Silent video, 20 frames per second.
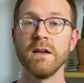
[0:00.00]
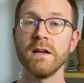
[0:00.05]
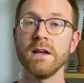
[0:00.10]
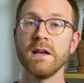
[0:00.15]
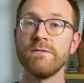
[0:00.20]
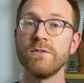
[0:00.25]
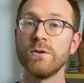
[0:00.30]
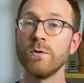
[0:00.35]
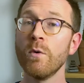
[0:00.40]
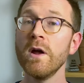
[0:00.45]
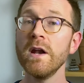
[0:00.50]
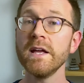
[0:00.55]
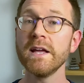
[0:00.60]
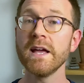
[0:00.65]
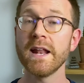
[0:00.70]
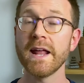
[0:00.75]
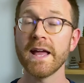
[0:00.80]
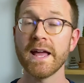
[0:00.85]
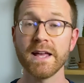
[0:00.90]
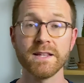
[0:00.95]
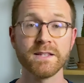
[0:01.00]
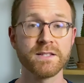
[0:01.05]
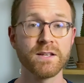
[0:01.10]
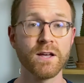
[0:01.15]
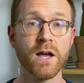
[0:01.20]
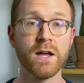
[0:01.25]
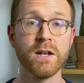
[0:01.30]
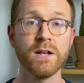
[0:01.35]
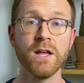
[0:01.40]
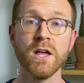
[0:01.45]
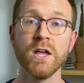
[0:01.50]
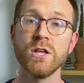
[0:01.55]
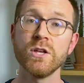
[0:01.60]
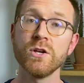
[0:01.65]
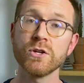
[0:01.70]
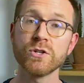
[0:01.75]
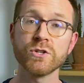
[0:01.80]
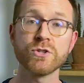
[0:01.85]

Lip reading: If you want to get hands-on, you can